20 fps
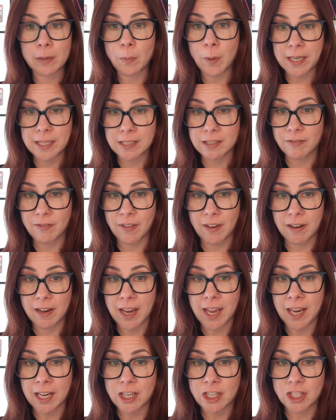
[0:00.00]
waste of
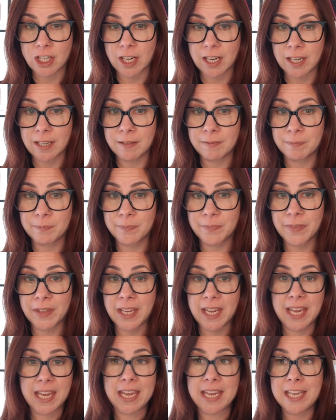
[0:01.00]
energy.
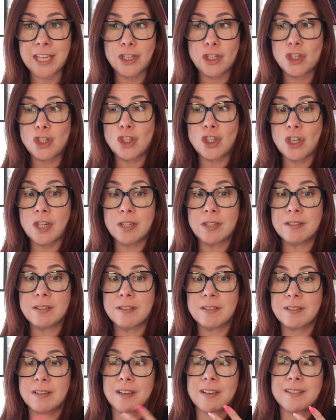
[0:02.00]
It's
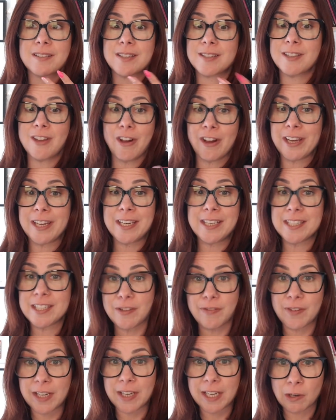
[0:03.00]
just
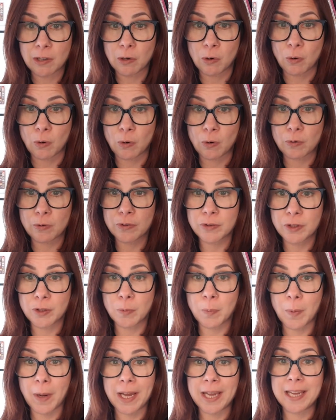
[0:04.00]
scientific law,
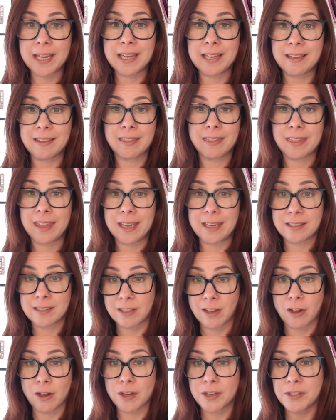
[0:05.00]
the way things
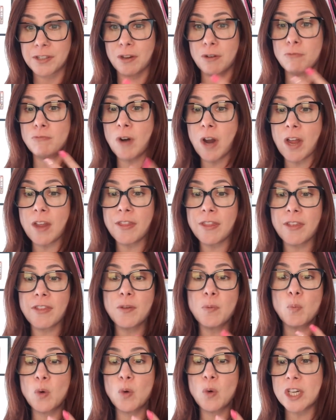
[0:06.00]
are. So rather
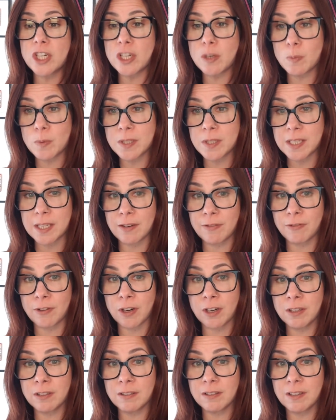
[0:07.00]
than wish it was
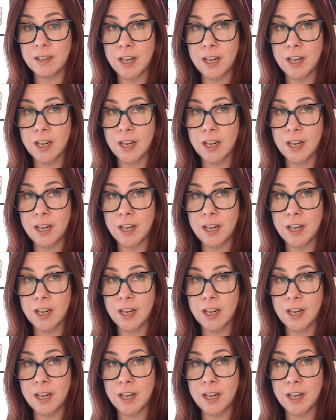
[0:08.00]
different,